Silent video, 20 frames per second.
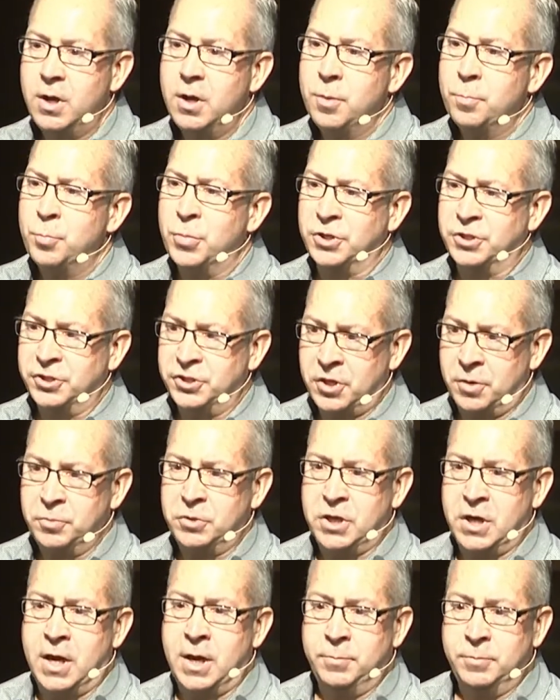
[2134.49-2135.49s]
but
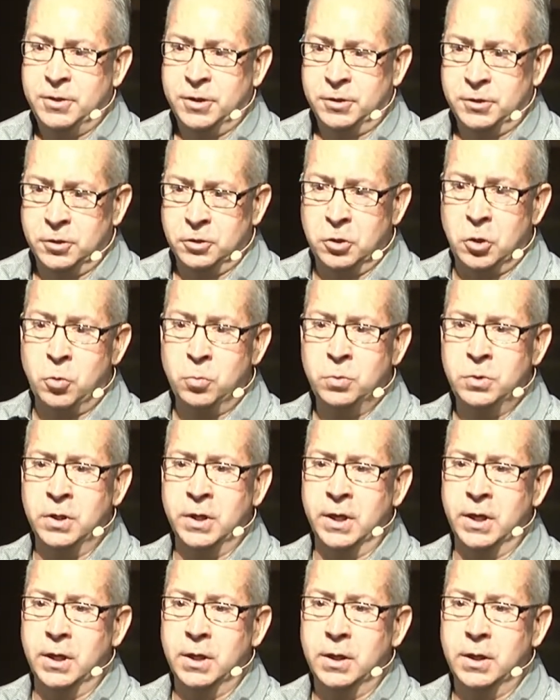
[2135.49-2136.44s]
sometimes it's lonely.